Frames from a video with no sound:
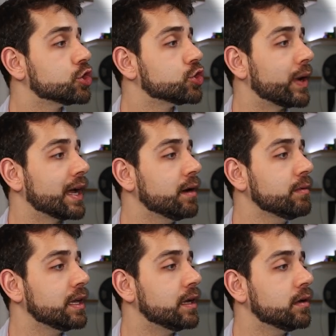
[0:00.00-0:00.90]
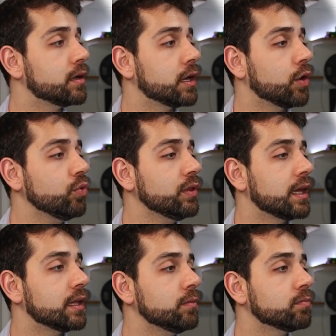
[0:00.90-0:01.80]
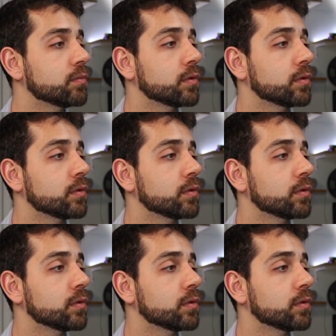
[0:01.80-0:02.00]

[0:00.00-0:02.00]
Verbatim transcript: So I come here in container,